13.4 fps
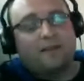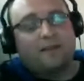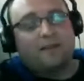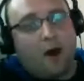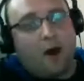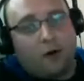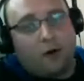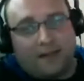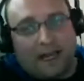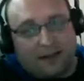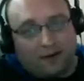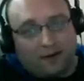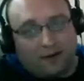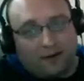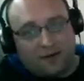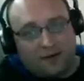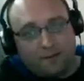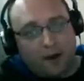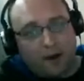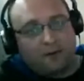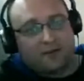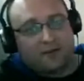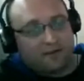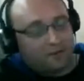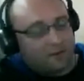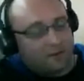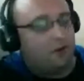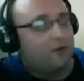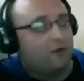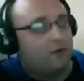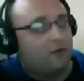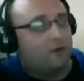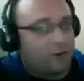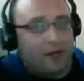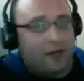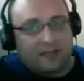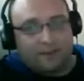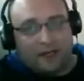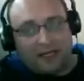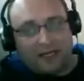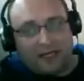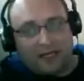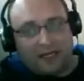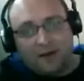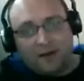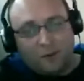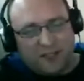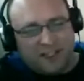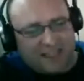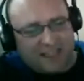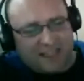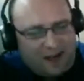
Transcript: The cut-off date when Microsoft would no longer support XP, which is yeah.